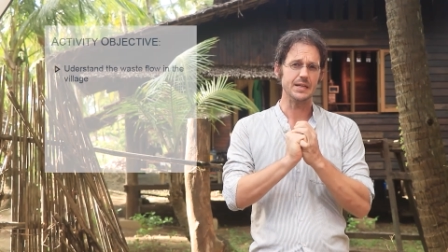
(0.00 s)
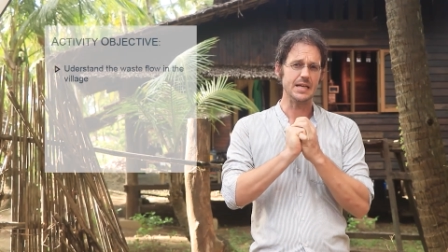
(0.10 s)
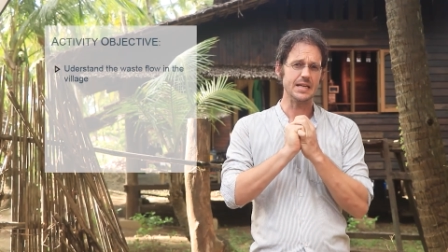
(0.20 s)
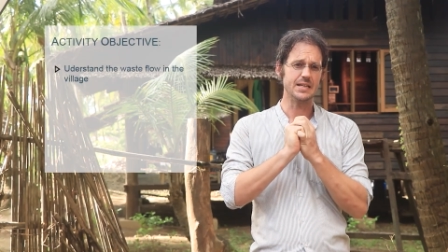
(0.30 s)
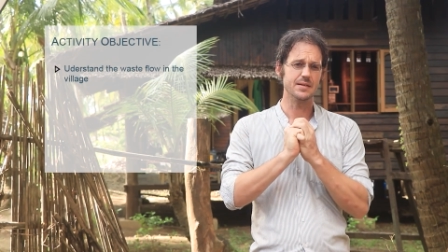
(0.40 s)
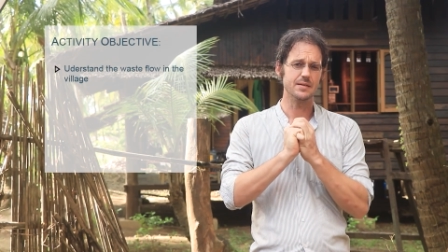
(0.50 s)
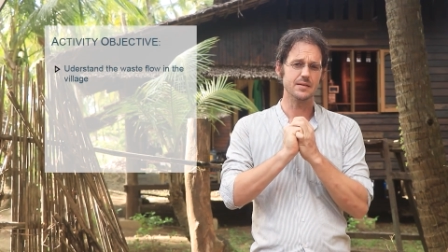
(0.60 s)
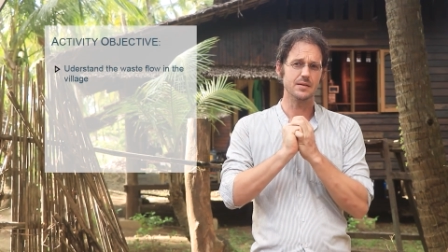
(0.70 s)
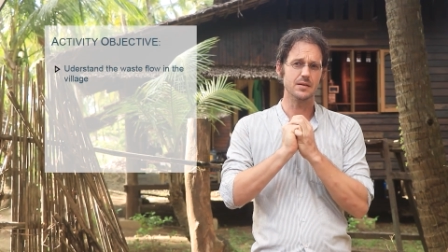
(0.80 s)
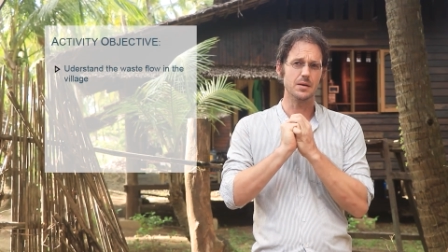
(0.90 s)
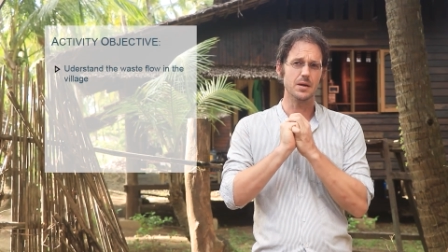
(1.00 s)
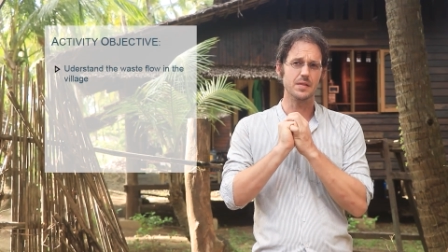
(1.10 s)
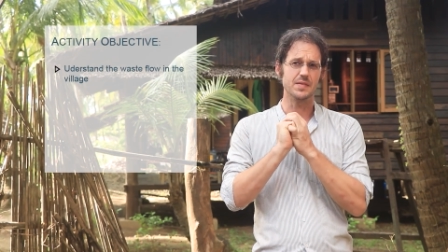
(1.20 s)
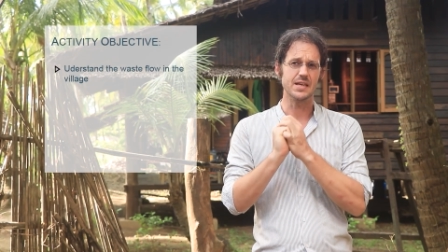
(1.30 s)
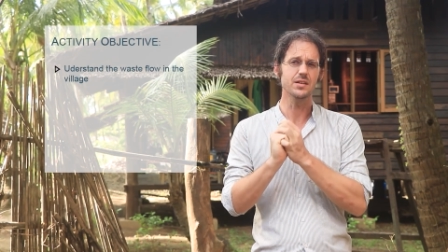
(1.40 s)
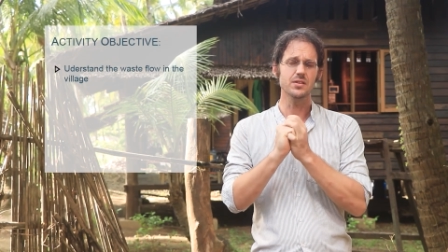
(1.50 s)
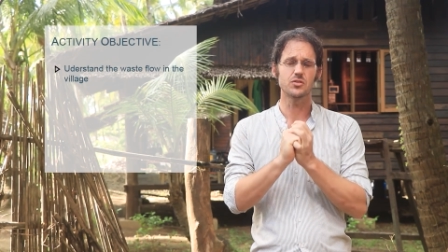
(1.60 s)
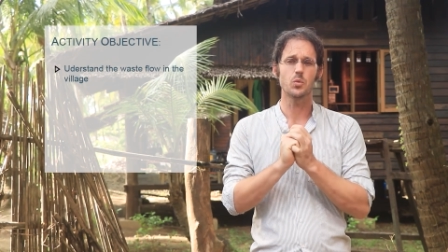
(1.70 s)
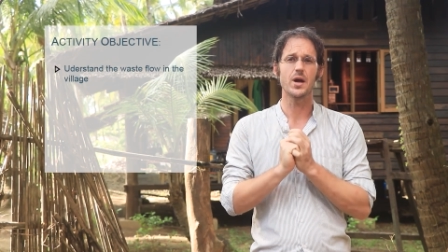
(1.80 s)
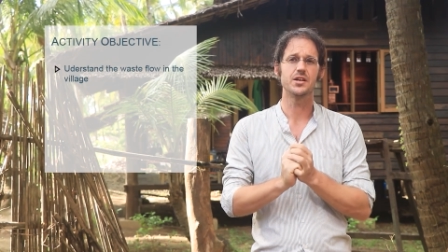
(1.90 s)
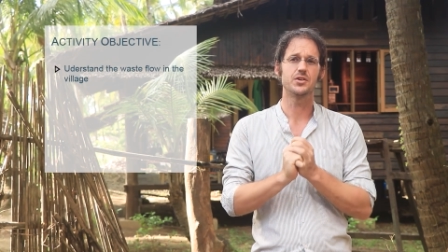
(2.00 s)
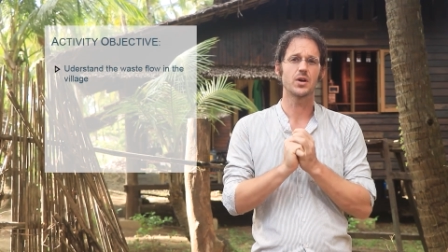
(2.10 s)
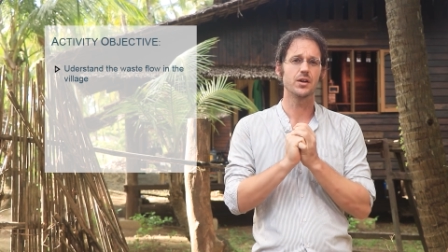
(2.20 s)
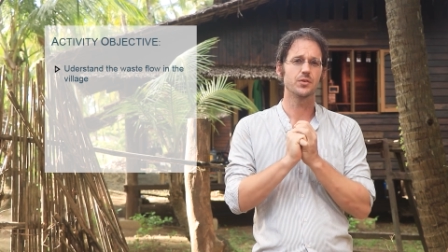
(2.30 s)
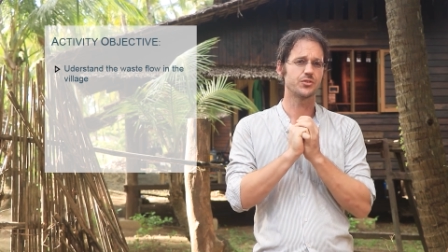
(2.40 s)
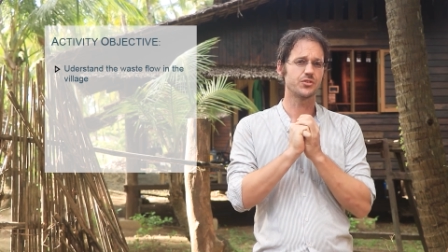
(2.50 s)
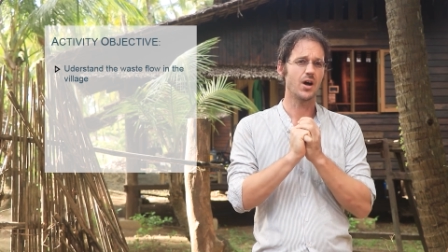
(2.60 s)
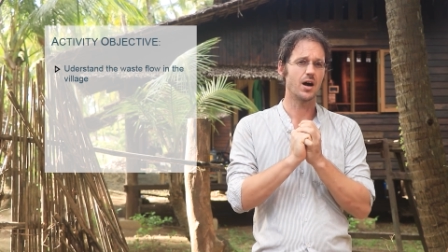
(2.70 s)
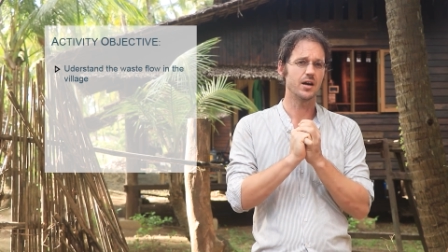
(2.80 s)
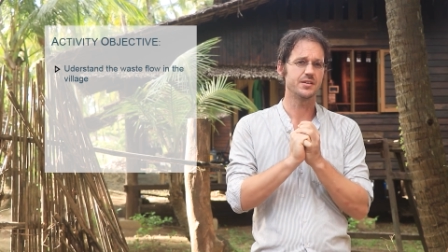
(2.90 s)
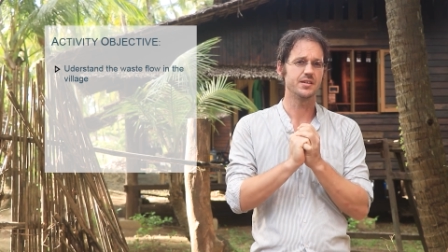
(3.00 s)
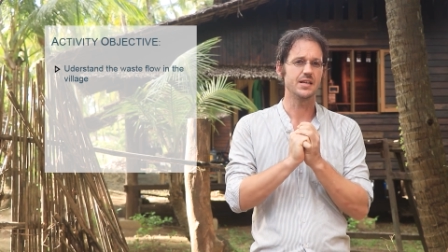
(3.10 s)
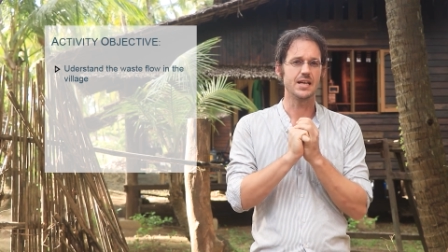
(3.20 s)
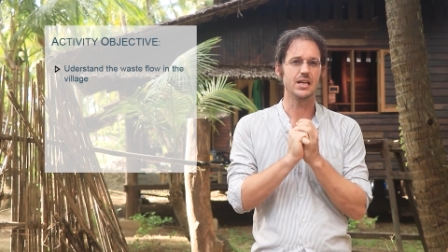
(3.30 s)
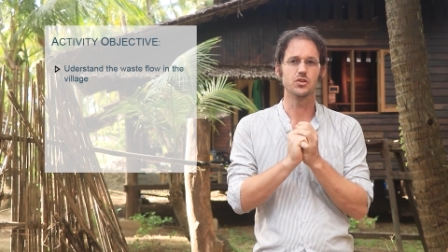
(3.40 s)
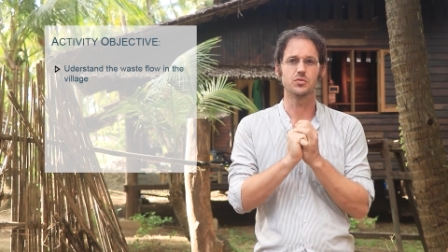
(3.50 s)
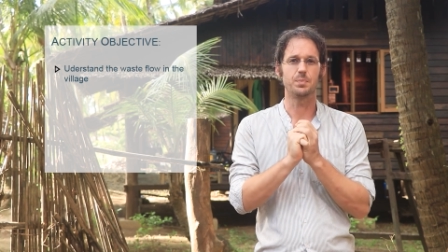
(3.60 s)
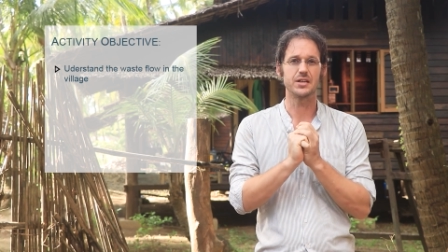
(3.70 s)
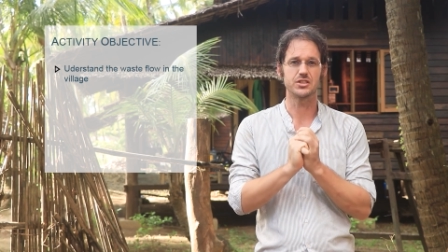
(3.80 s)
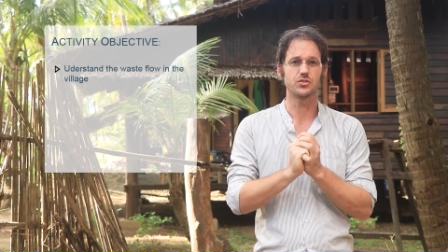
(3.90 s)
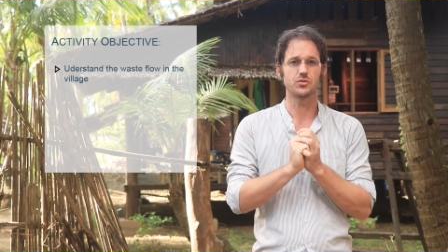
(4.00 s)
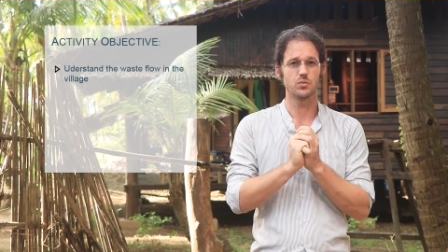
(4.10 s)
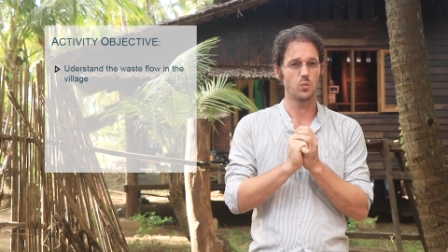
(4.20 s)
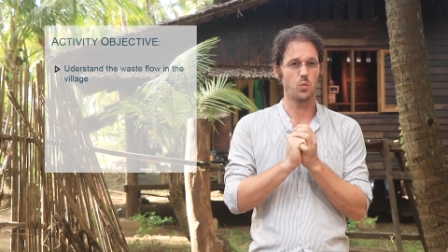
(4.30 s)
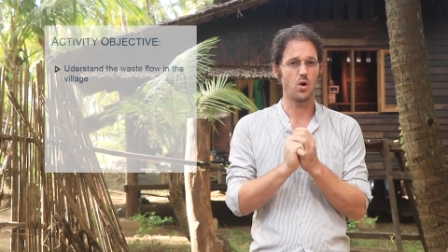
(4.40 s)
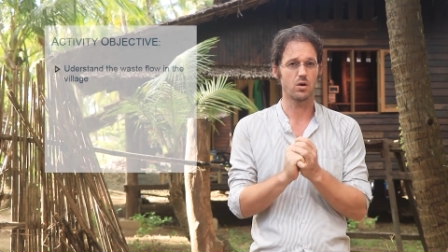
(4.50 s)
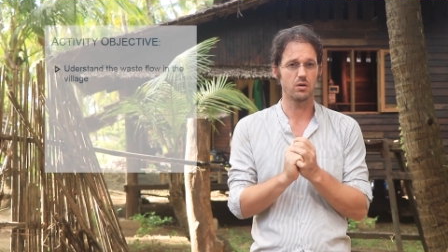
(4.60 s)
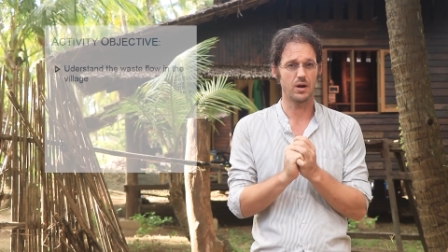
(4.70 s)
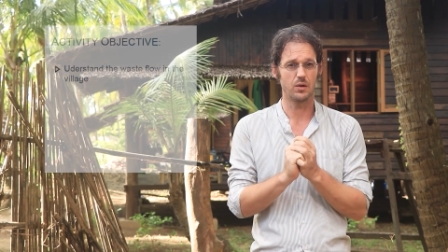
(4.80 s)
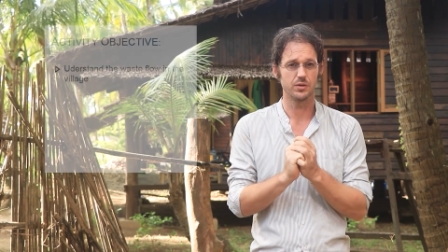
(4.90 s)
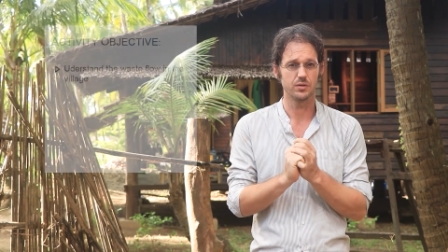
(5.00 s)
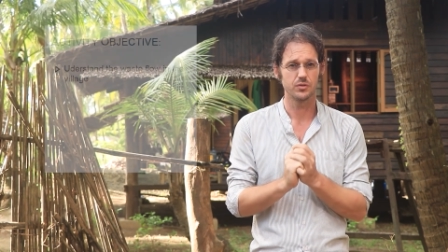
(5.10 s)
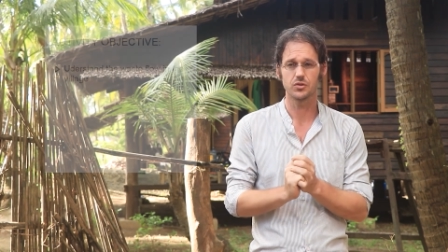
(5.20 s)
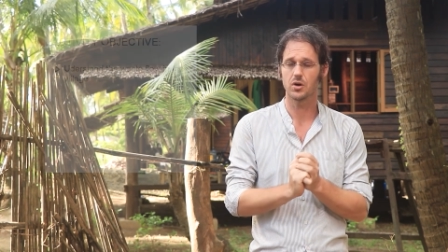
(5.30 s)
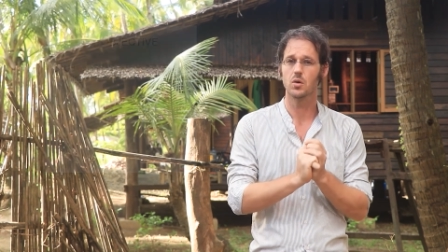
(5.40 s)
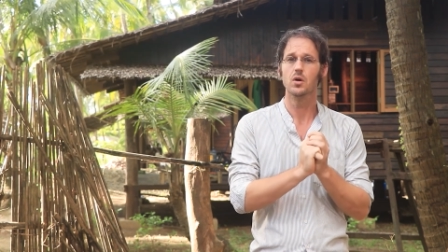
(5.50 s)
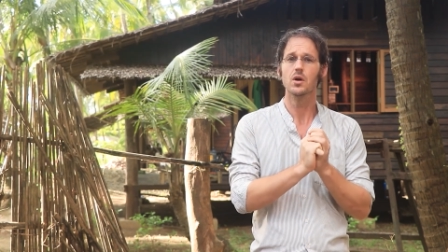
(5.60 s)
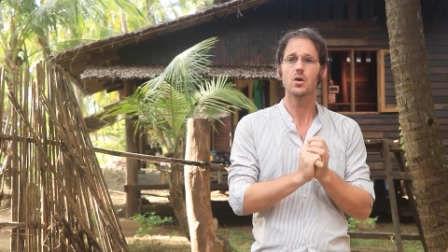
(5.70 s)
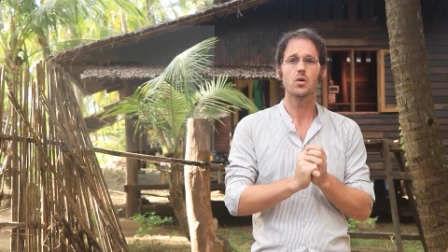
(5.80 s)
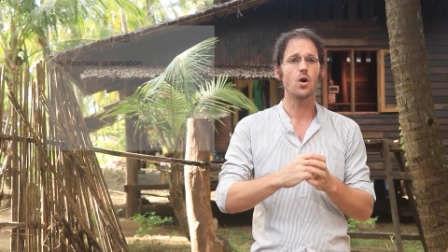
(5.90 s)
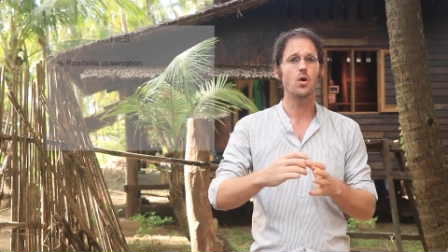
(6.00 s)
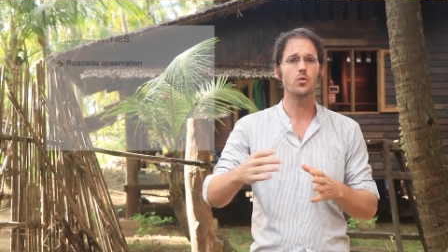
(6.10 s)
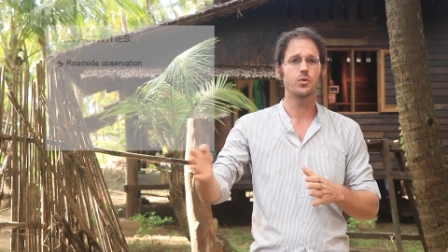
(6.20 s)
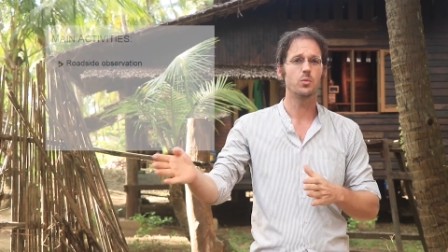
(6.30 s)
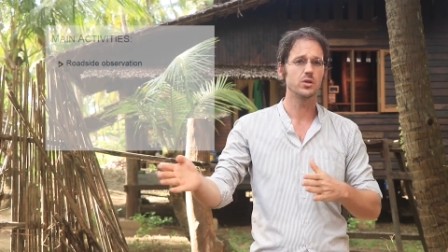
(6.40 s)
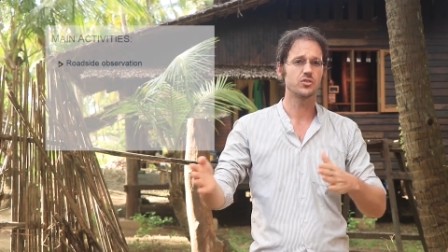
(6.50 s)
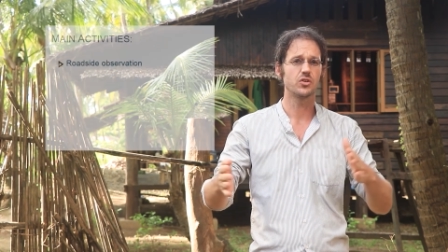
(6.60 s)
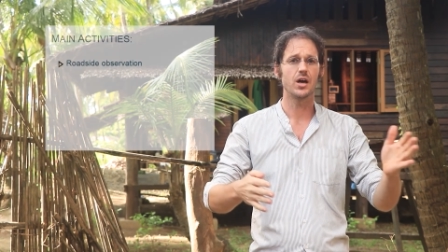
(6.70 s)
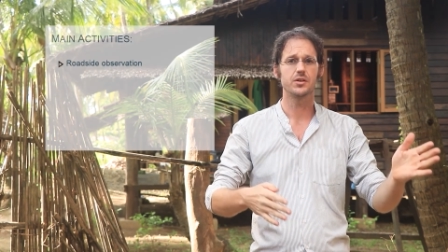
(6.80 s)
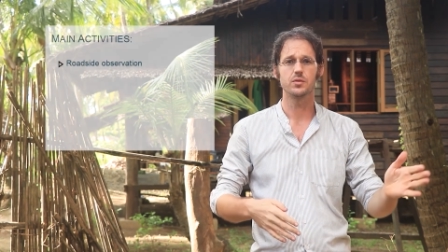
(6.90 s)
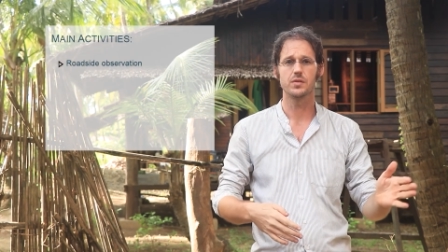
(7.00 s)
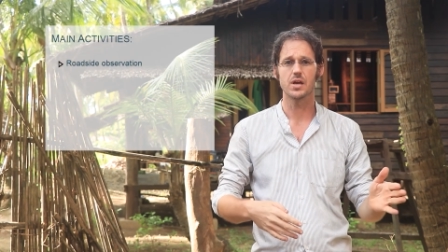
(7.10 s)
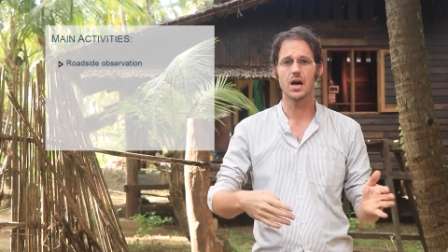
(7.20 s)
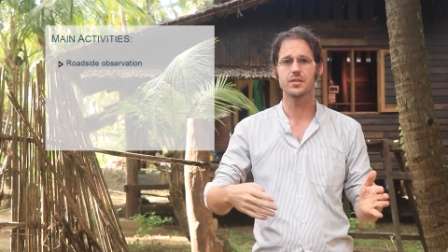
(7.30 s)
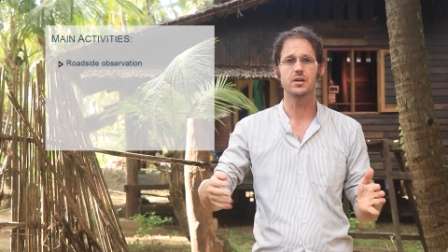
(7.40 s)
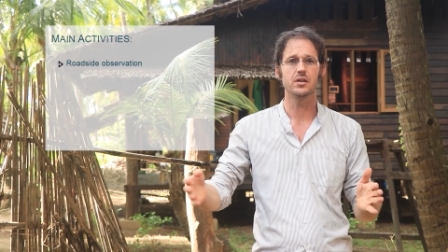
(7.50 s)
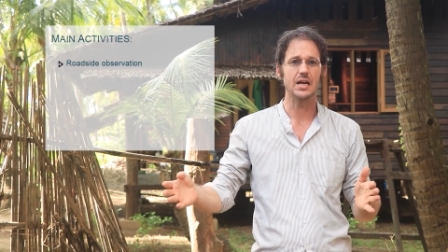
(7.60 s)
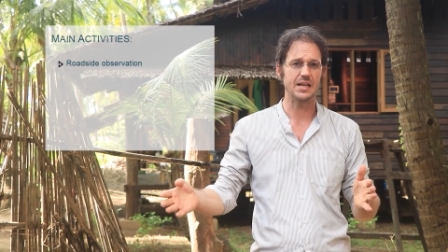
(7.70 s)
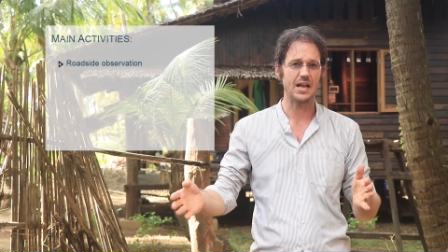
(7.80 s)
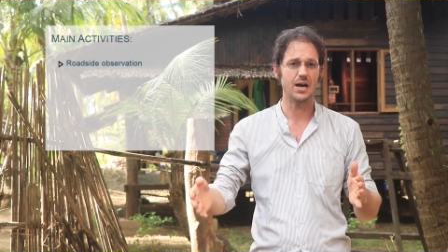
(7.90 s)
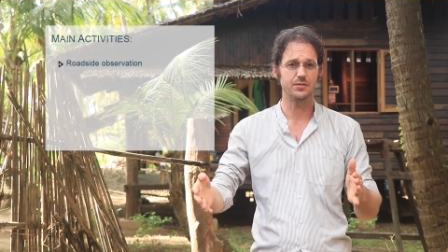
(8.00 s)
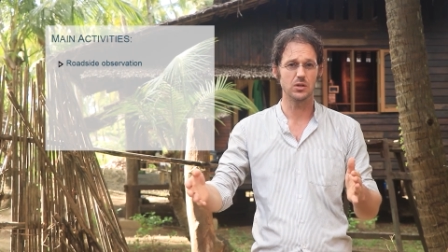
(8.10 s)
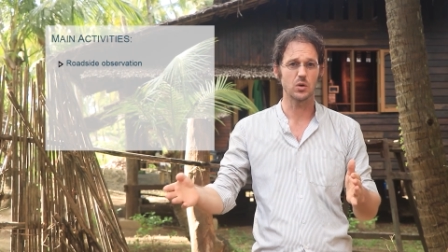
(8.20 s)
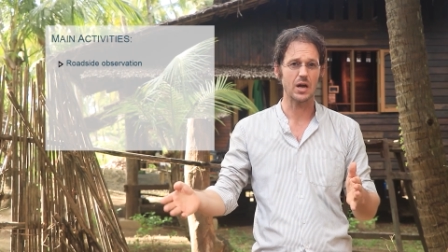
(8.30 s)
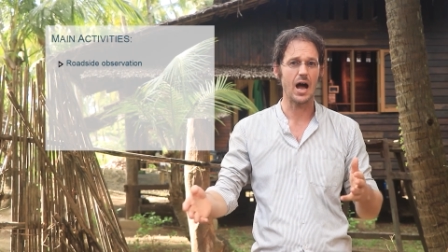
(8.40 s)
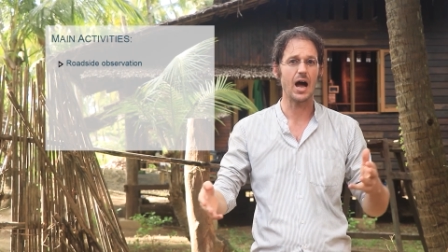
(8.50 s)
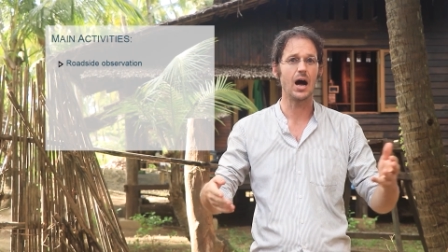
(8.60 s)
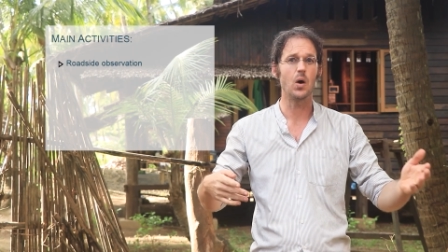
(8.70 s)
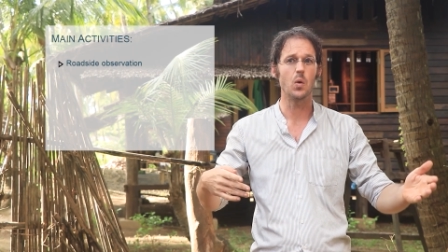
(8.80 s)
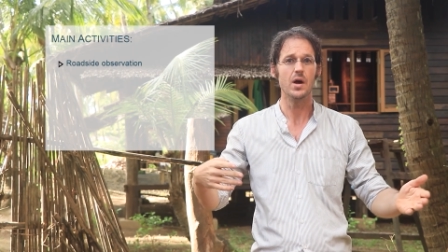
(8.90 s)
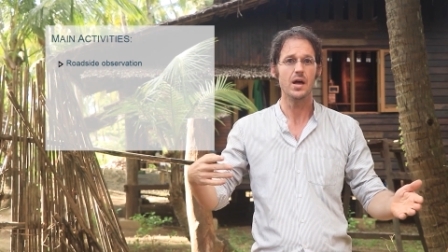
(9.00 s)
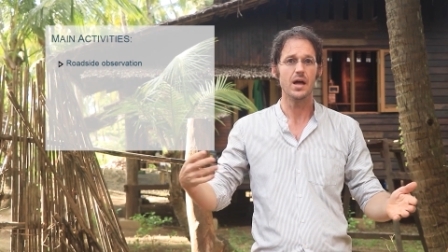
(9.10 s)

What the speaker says: it, the easiest way to kind of start is by just walk around. So go from one side to the other and have a look how